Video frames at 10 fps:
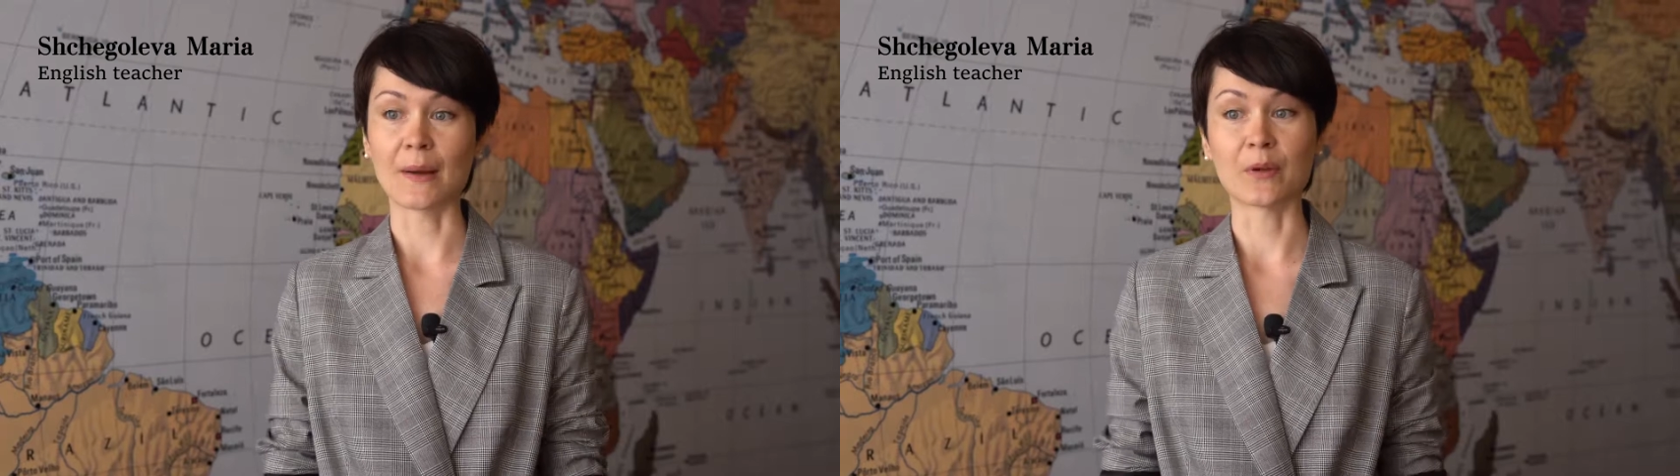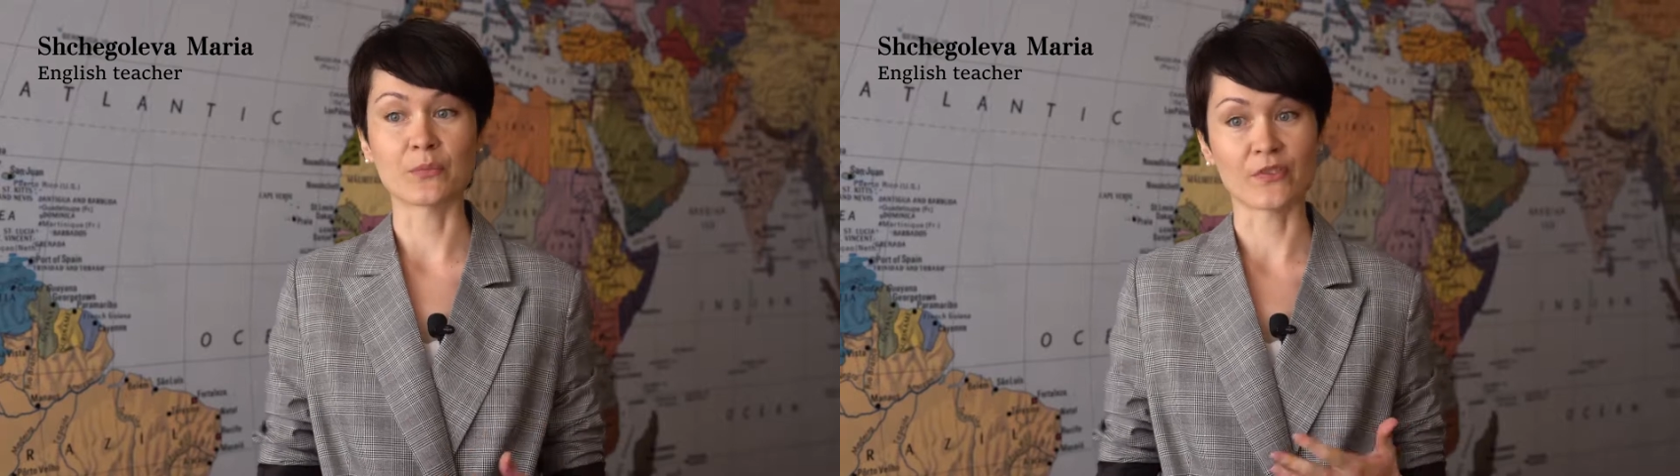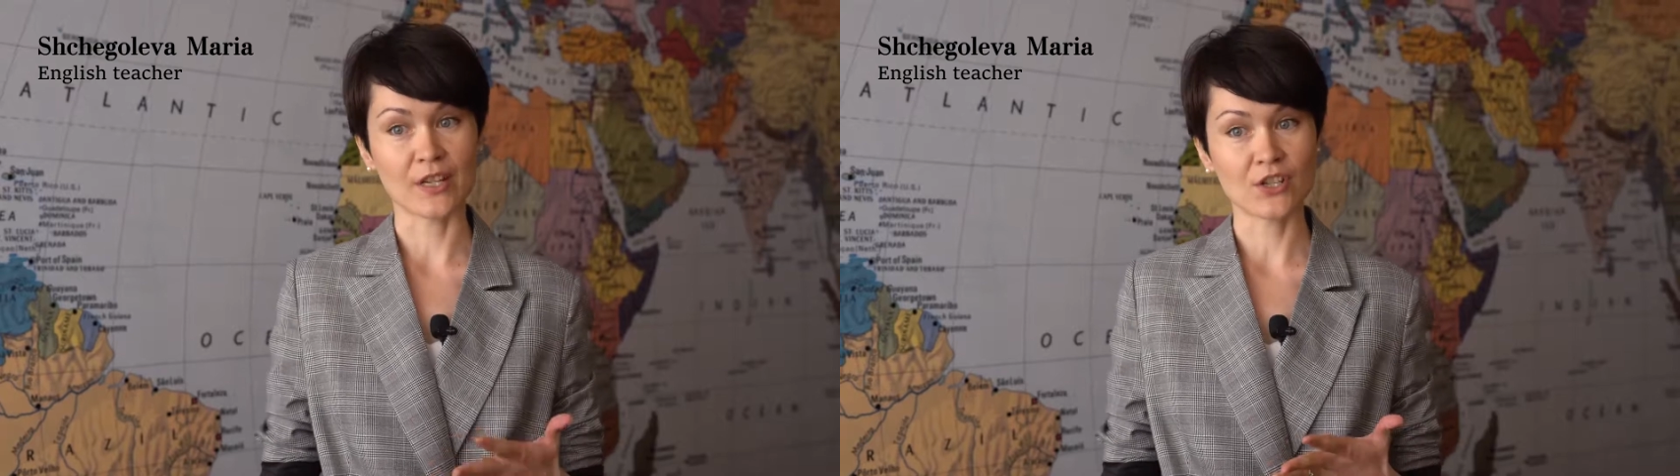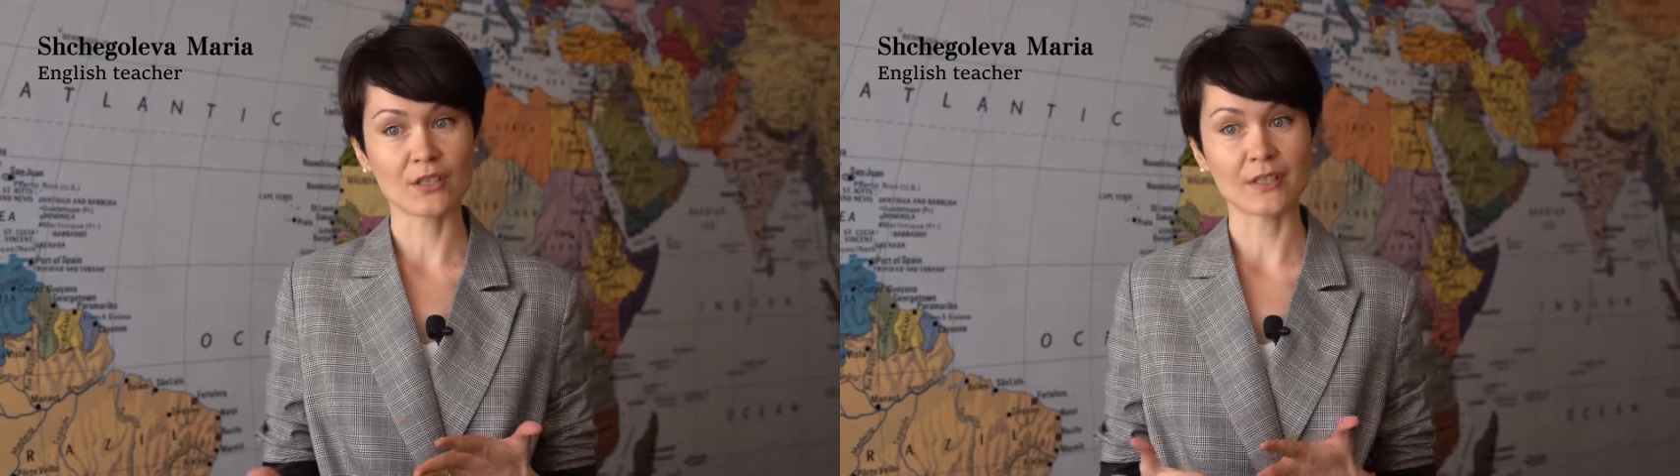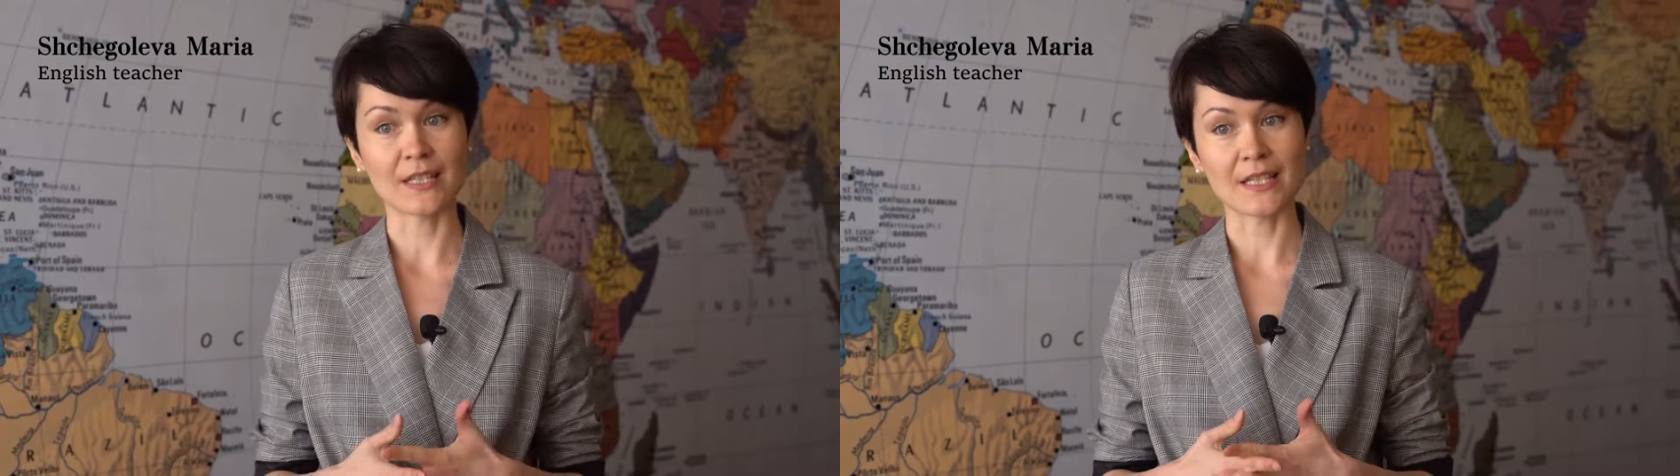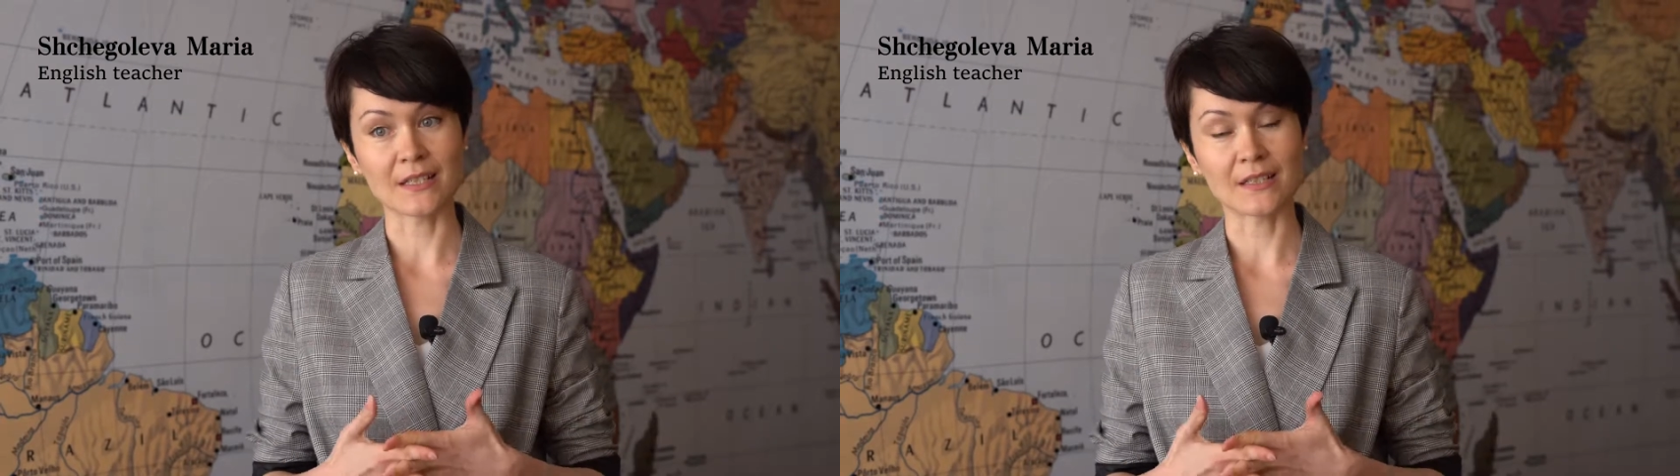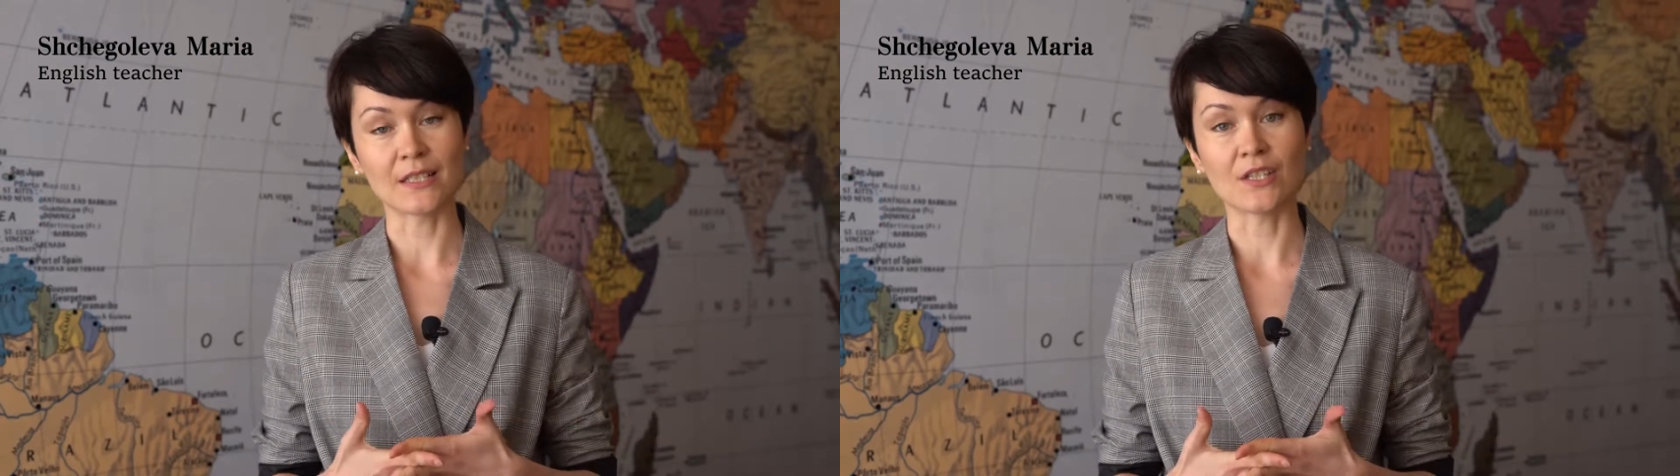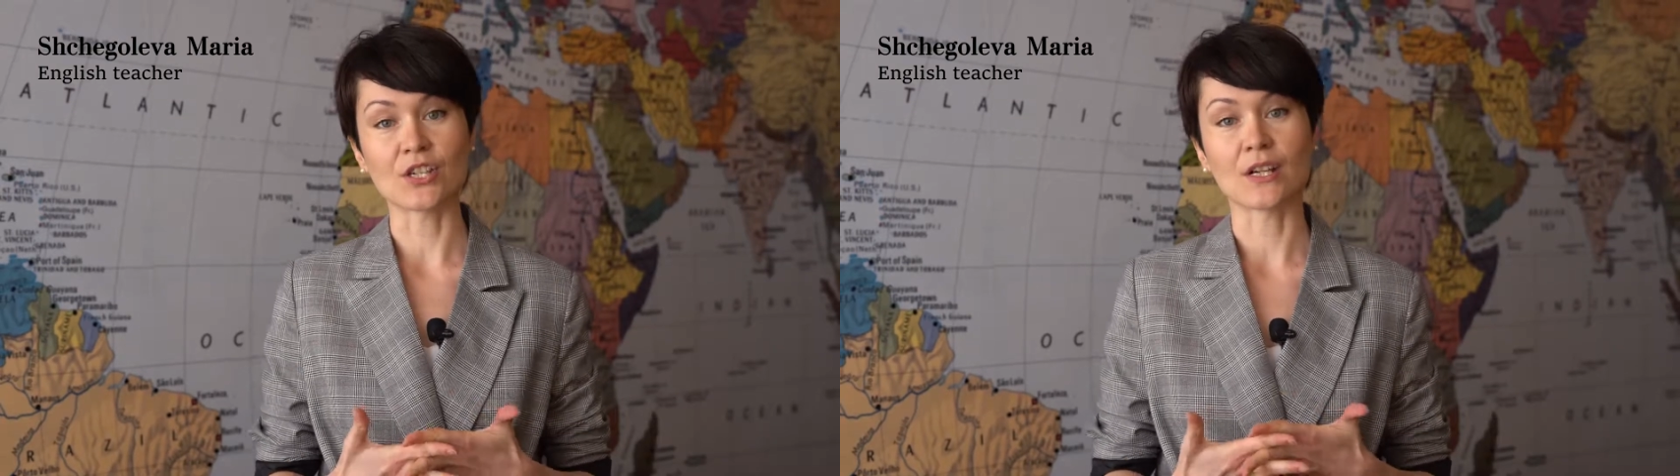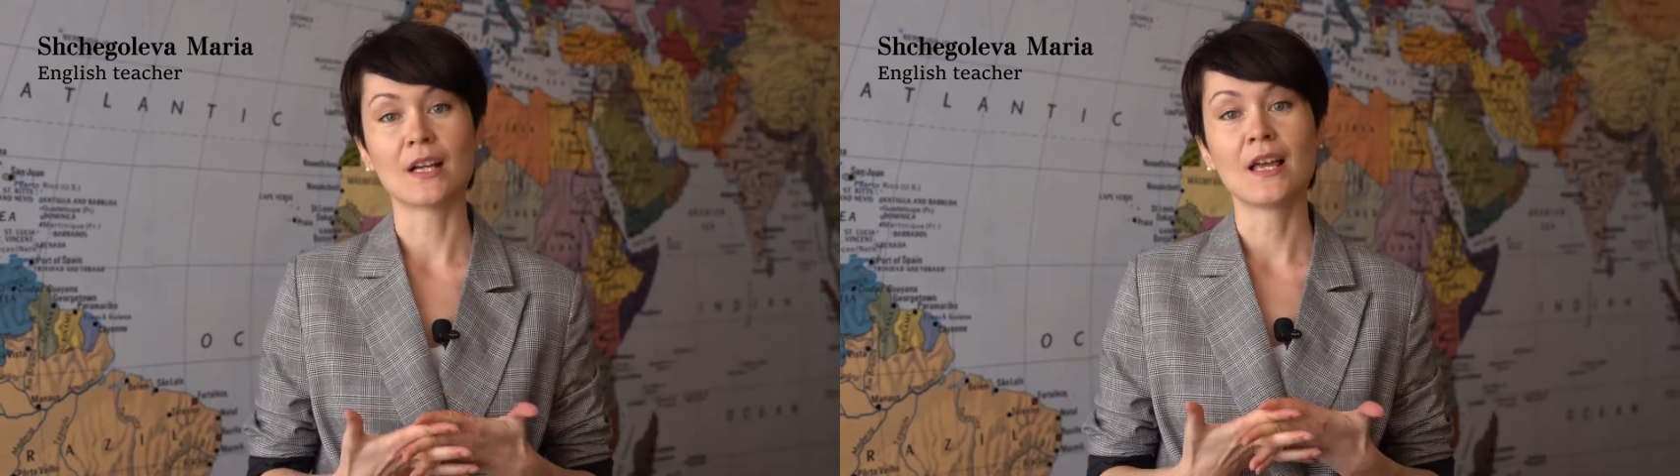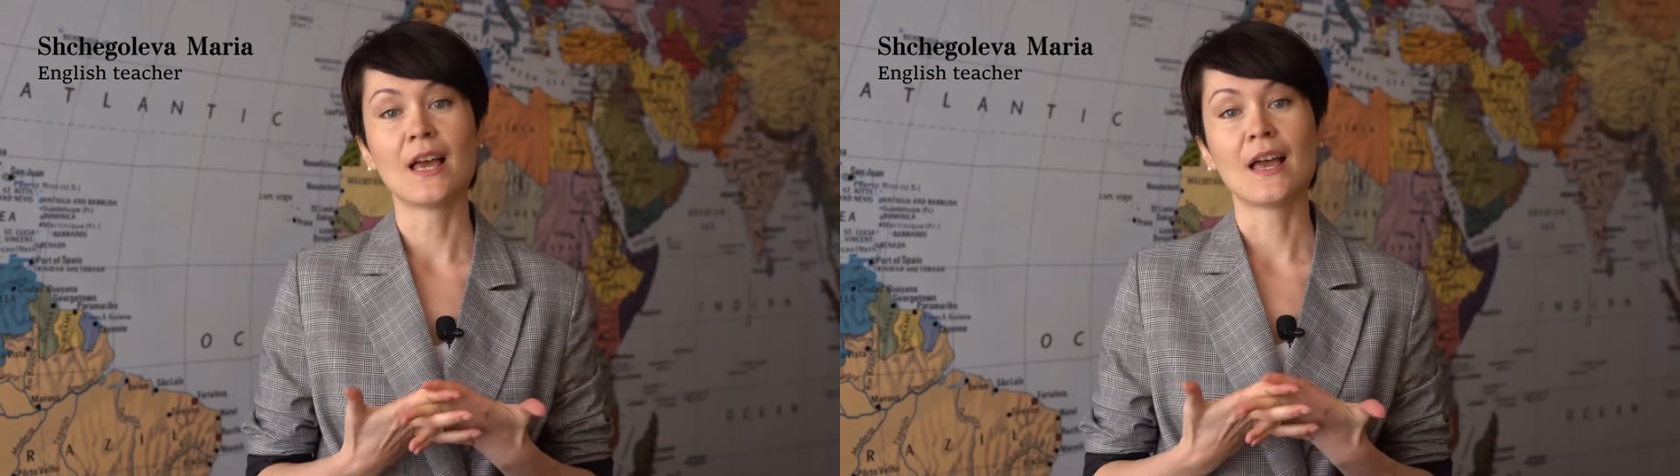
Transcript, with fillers: I'm a professional ESL teacher